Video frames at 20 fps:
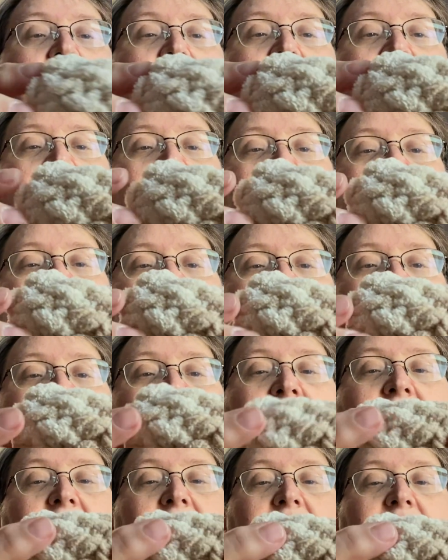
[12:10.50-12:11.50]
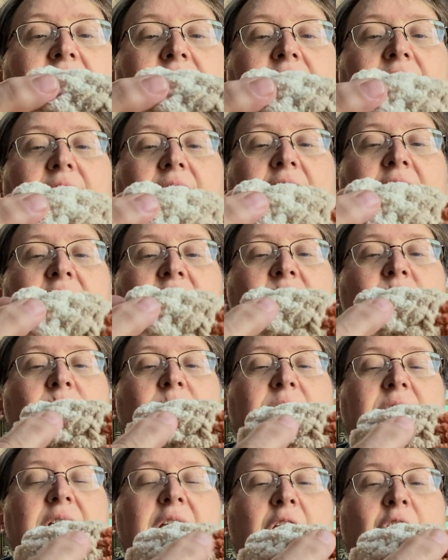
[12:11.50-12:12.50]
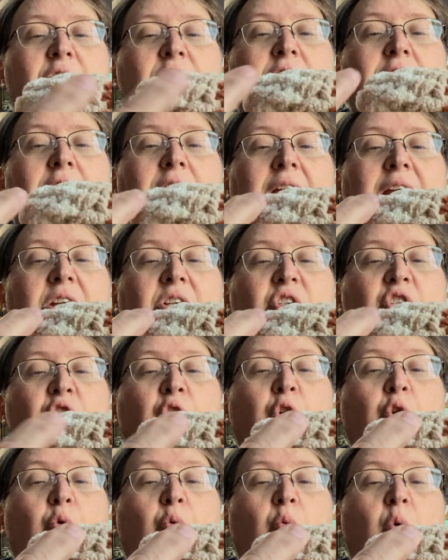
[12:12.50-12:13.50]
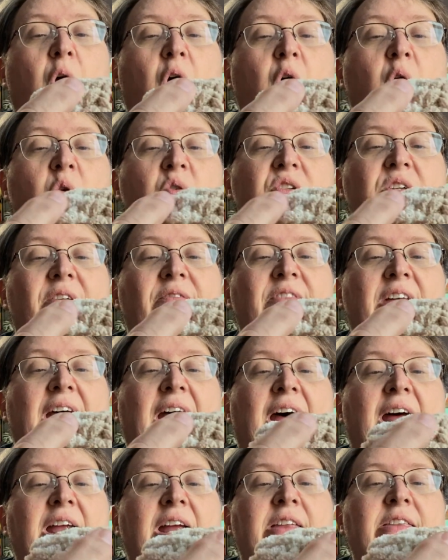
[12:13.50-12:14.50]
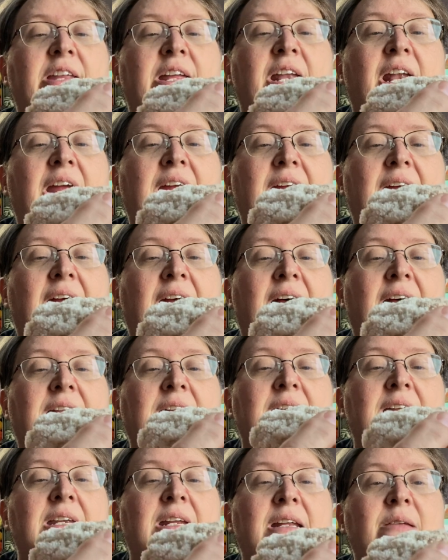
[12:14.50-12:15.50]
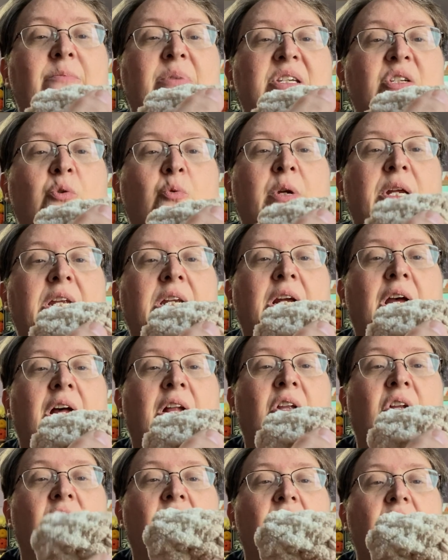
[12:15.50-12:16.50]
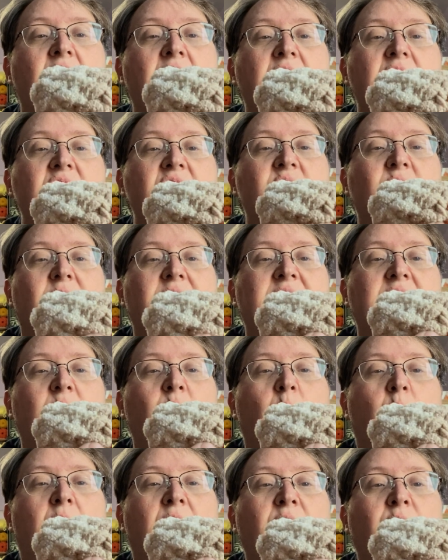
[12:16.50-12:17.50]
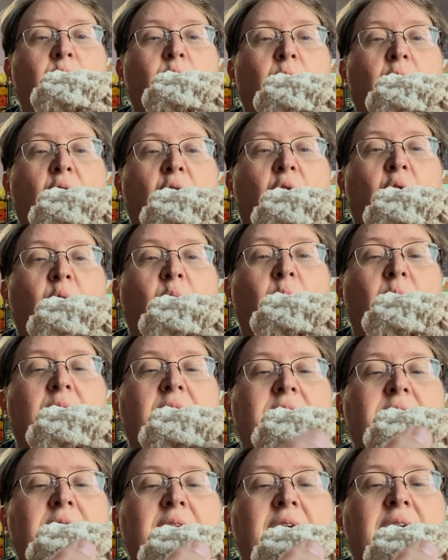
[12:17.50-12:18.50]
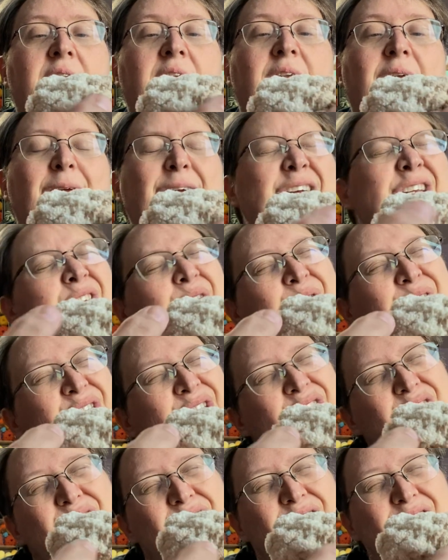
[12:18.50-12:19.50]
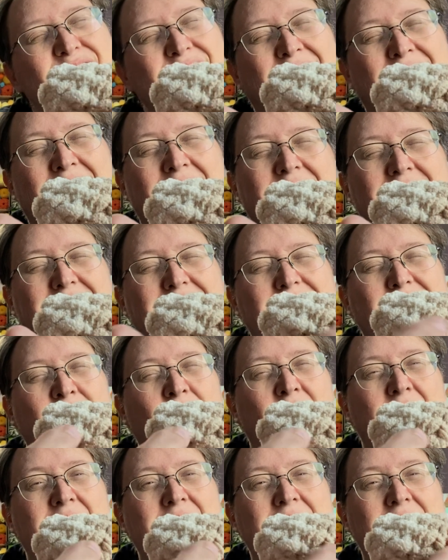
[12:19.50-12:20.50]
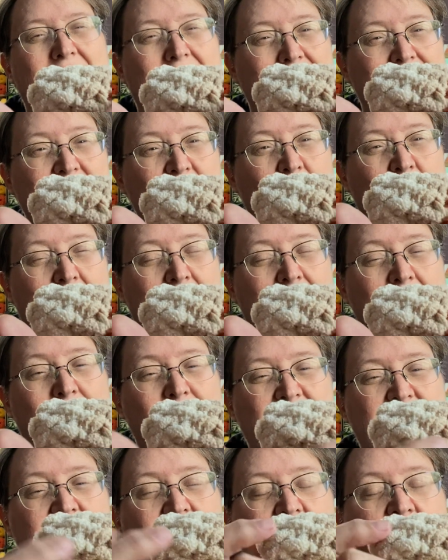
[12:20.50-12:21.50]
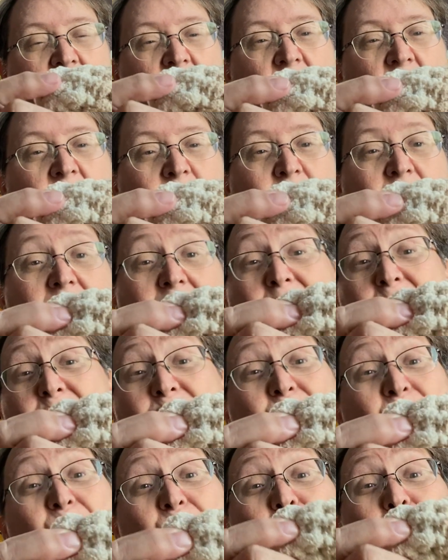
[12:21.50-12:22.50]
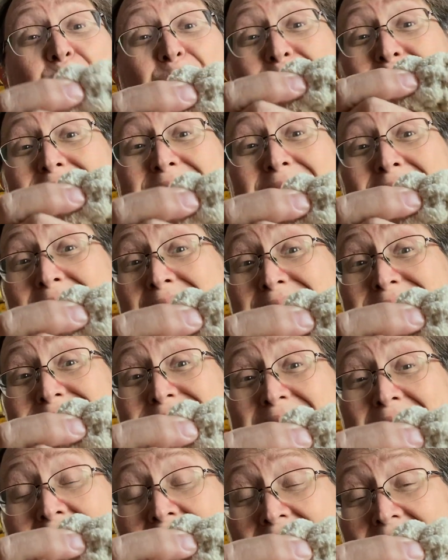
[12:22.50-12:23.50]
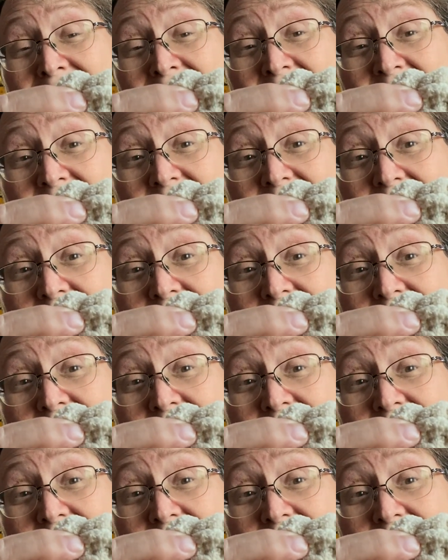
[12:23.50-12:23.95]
I did, as you know, like 2 rows of that, and then I had an in-between color, so I did 1 row, and then so it just looks like it gradiates right up to the arm, so you really can't tell